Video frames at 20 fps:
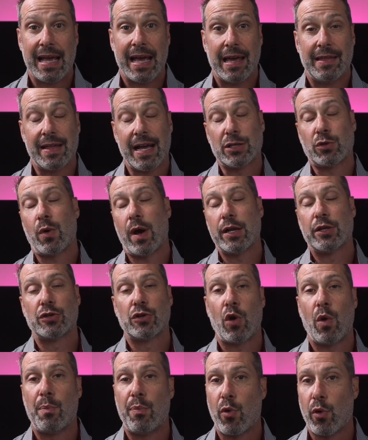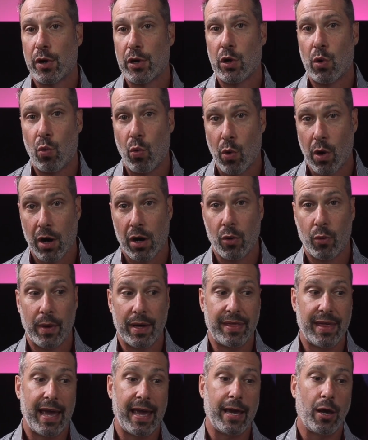And that's why it's so important to work
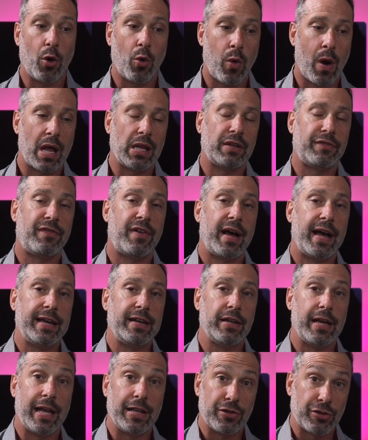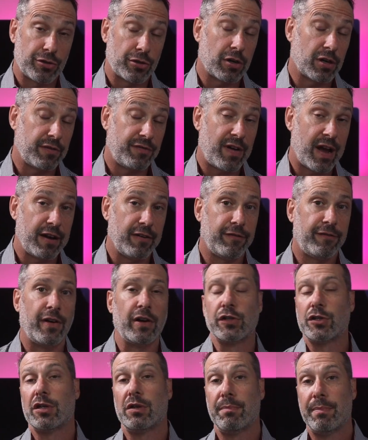with a qualified and certified
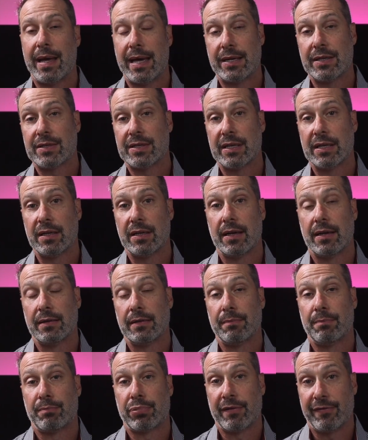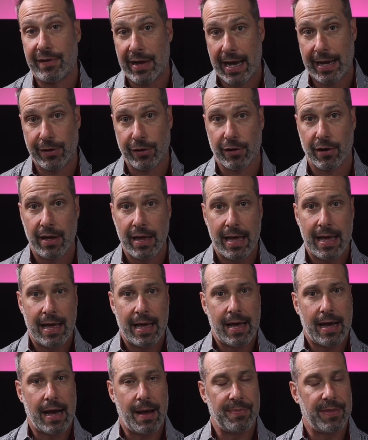functional medicine provider.
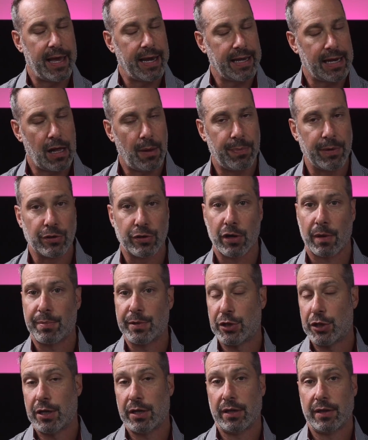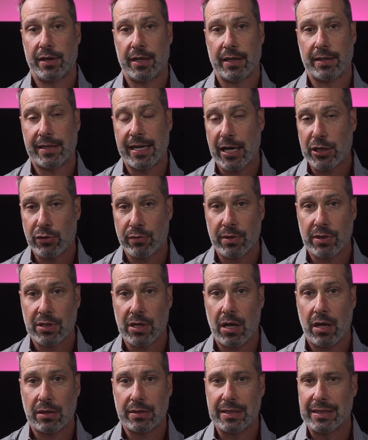They can help interpret the test
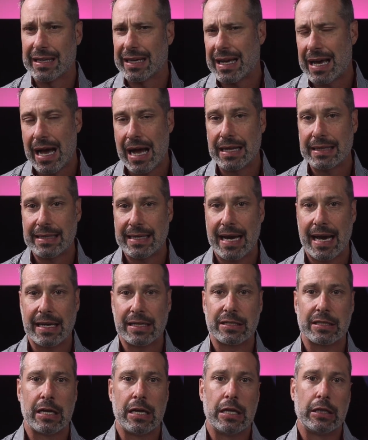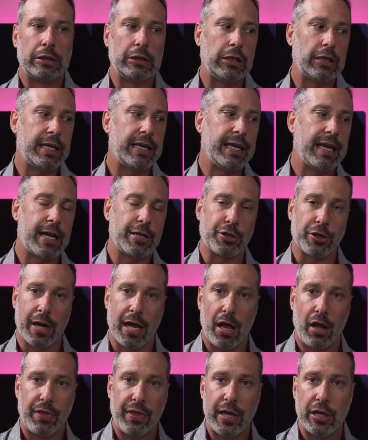results in the context, looking at your
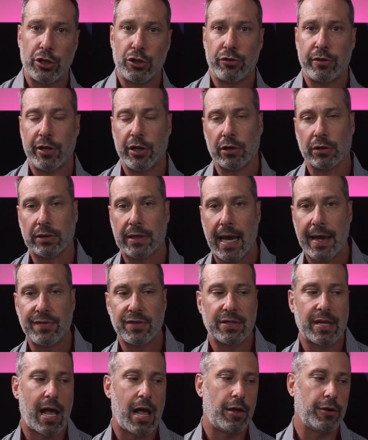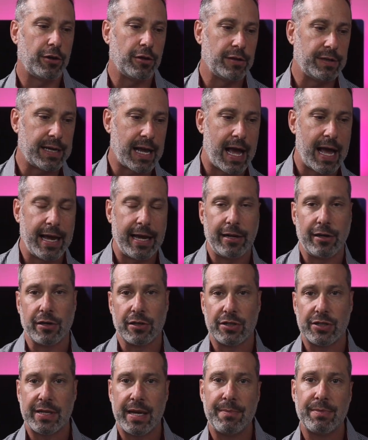health history, your lifestyle, your diet, your
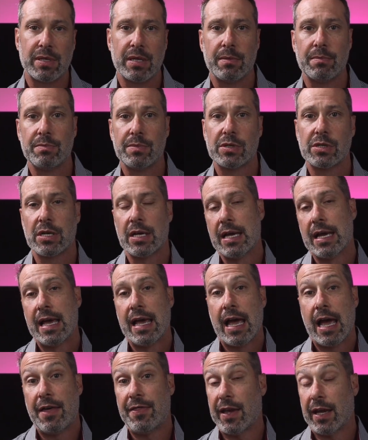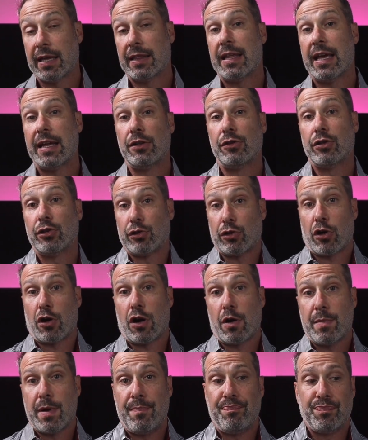symptoms, and they can then
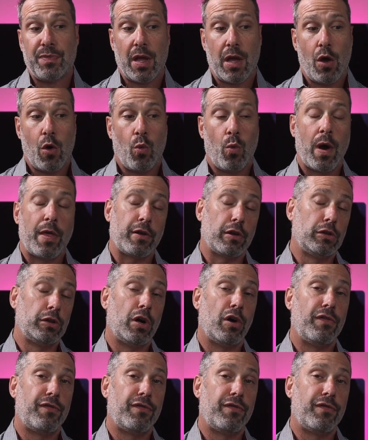determine whether low